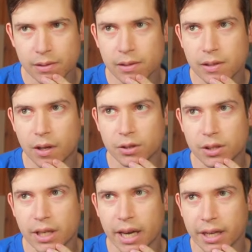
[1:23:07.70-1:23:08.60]
I'll just
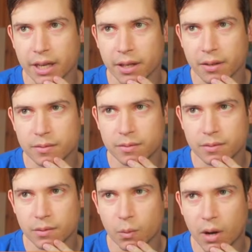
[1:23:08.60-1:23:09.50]
get in
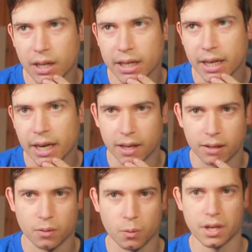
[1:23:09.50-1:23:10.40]
while I
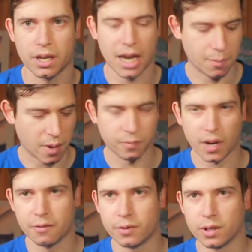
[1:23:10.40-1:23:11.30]
can with a name I
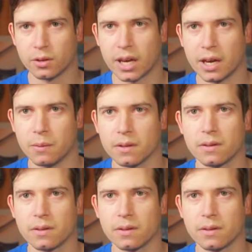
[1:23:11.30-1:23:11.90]
feel okay with.